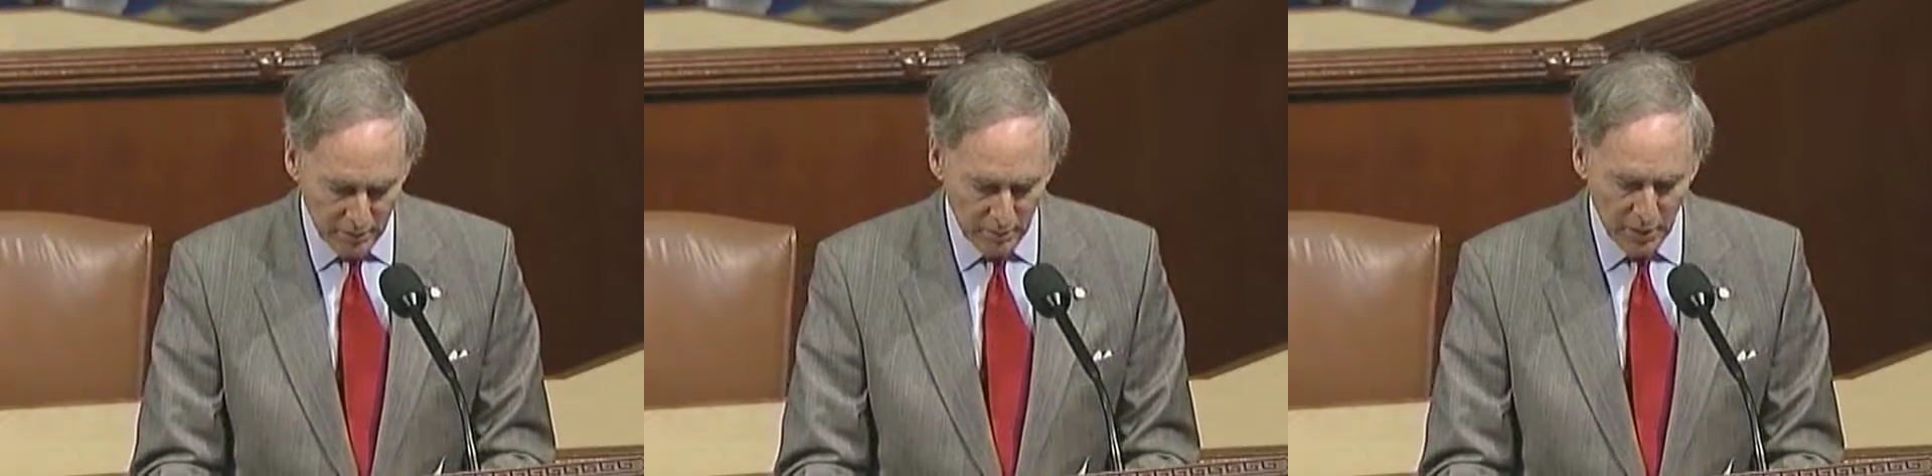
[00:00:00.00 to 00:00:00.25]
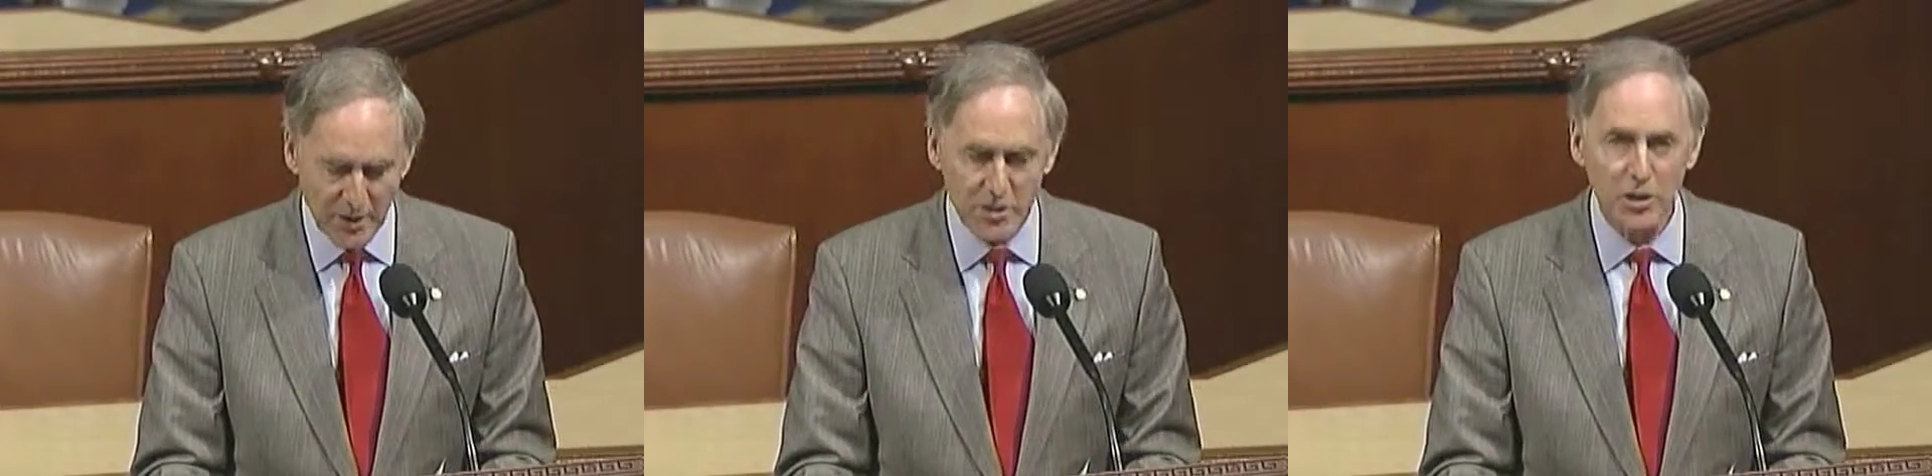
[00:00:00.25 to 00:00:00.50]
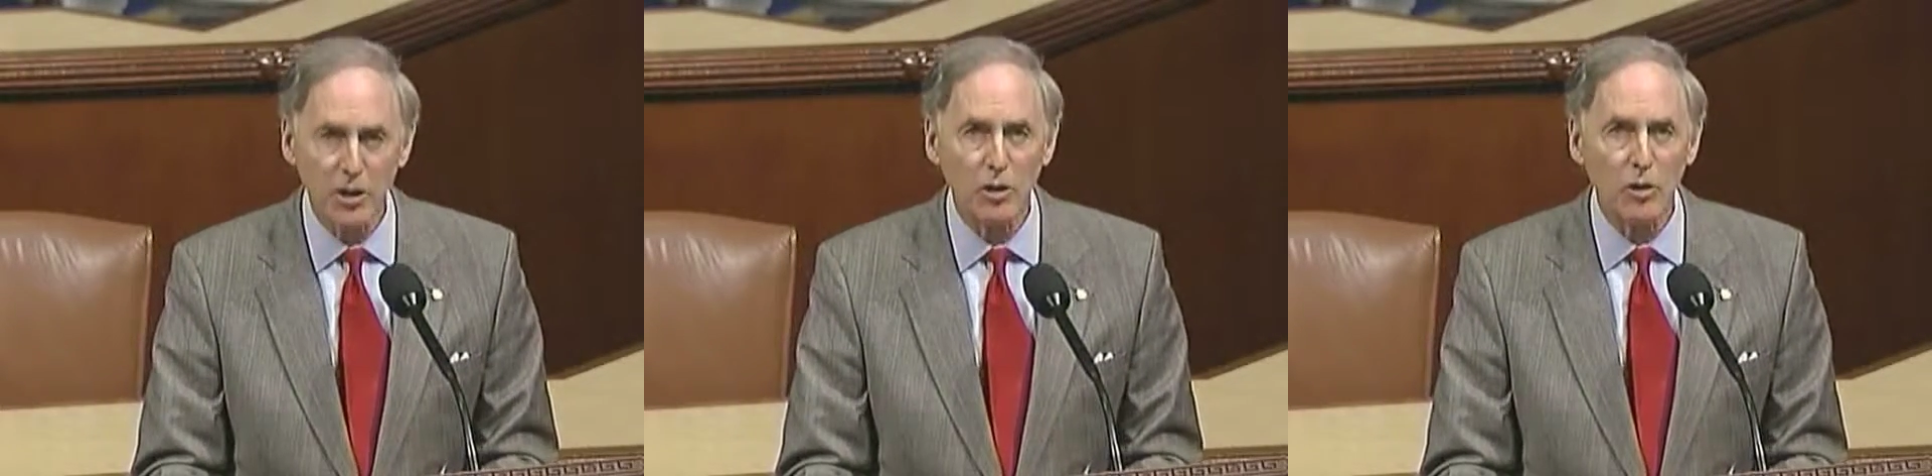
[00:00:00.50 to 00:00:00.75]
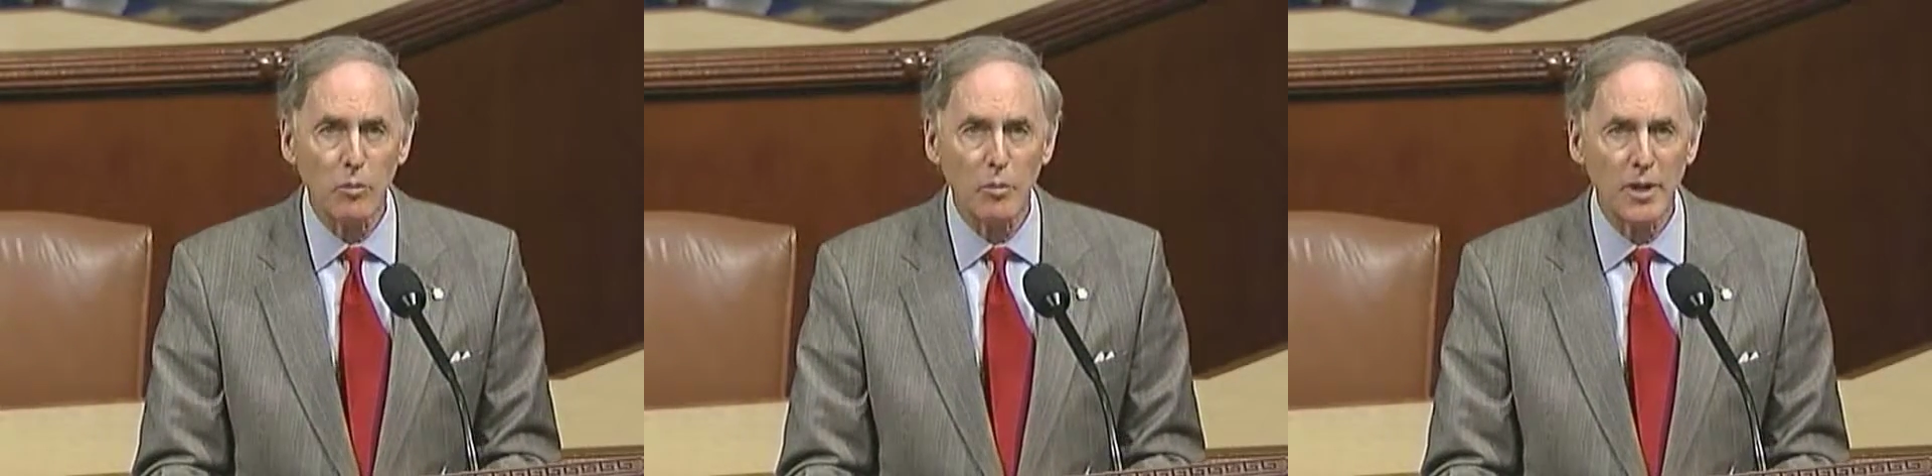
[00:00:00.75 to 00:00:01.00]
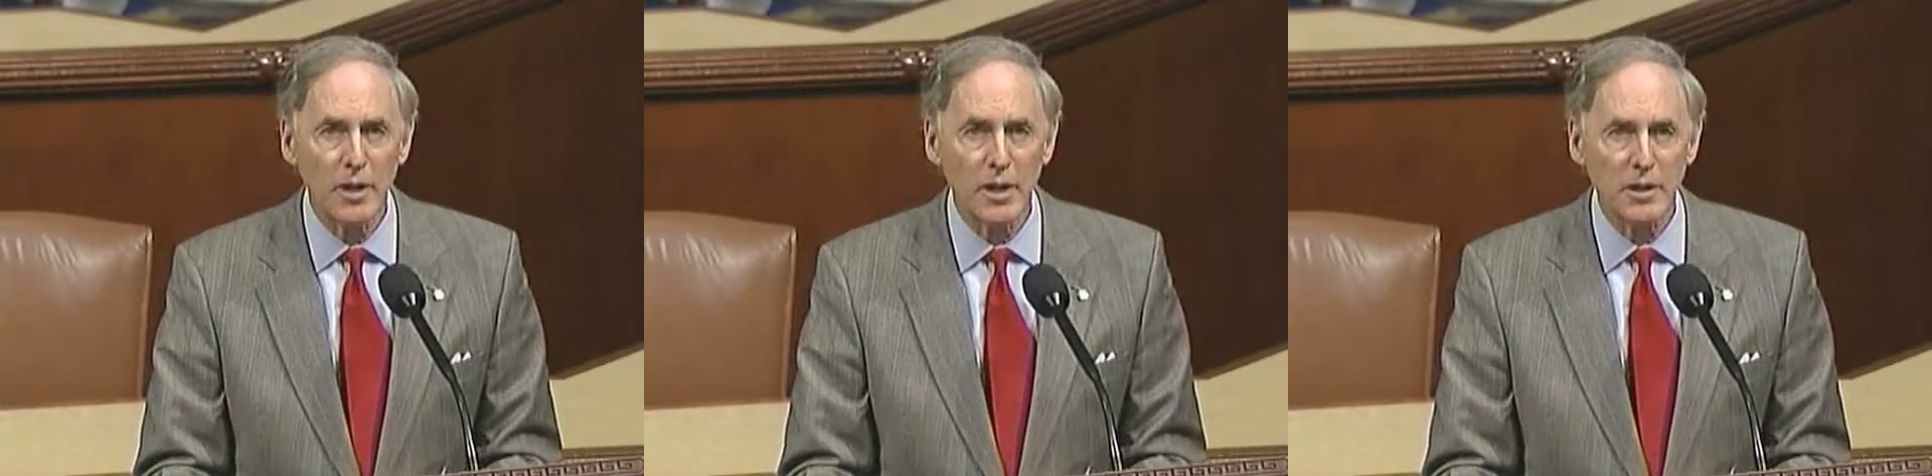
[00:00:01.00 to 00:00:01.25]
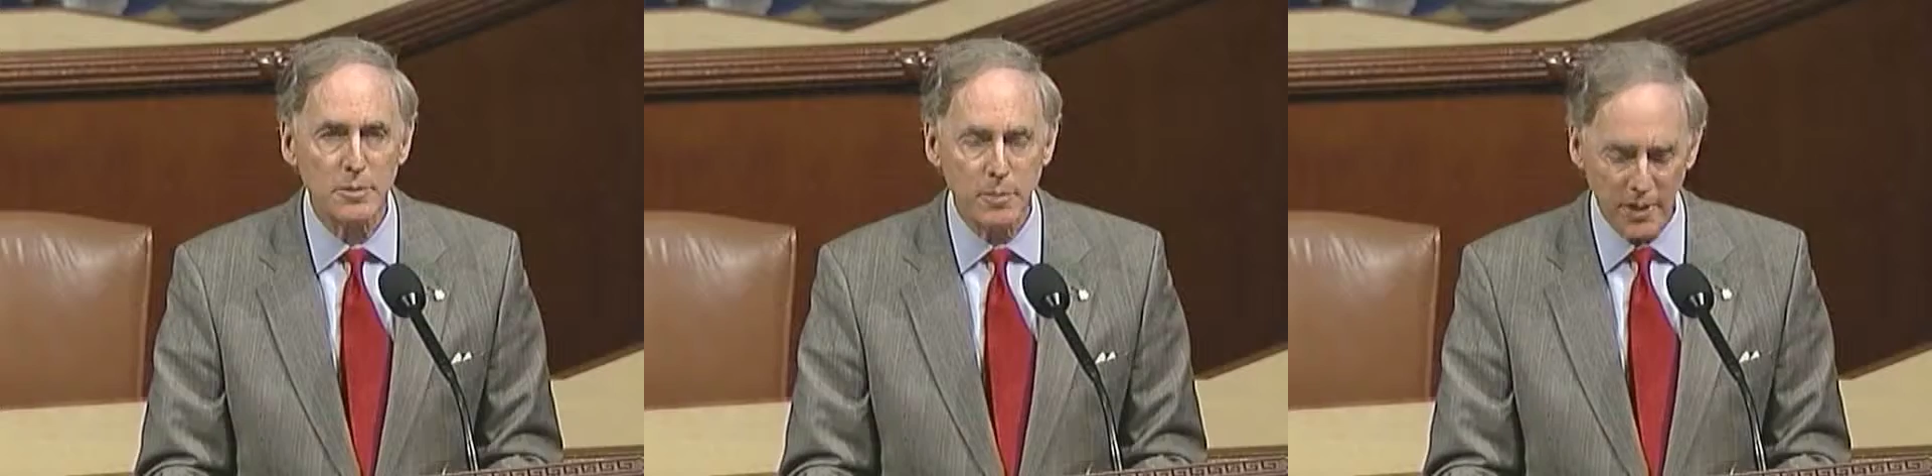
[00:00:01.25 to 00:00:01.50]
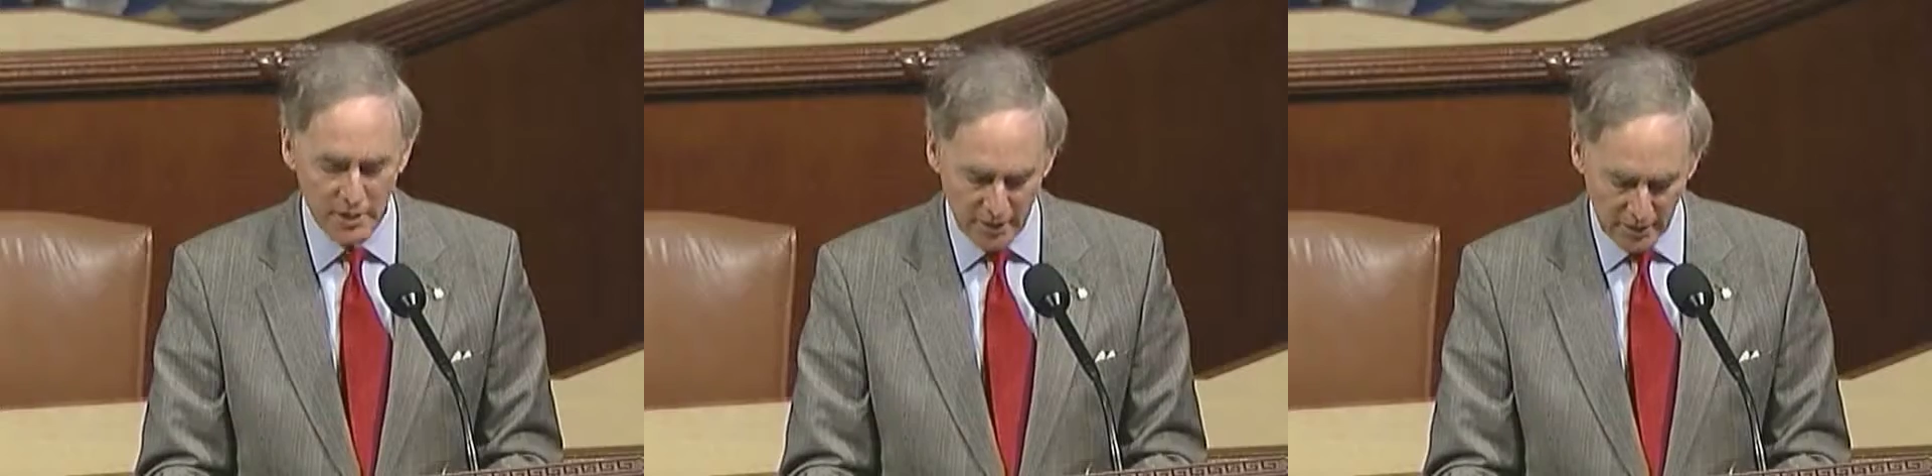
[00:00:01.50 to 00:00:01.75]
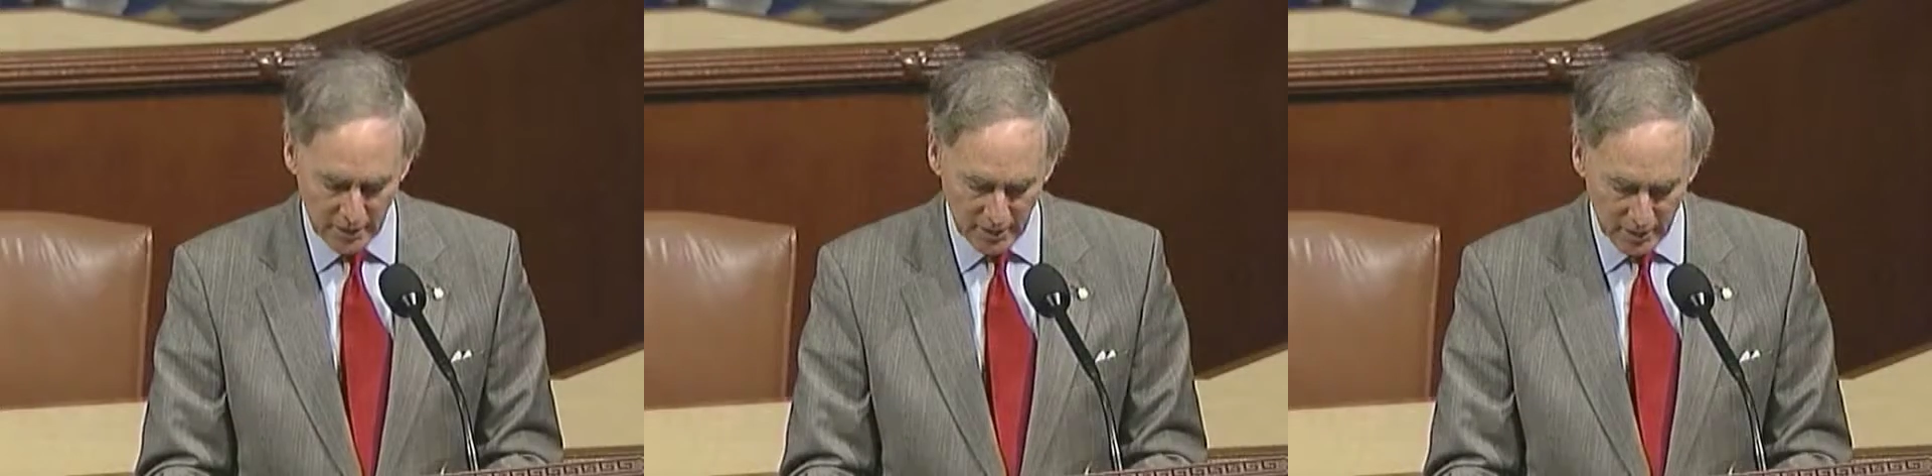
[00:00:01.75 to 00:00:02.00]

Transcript: may still be expended.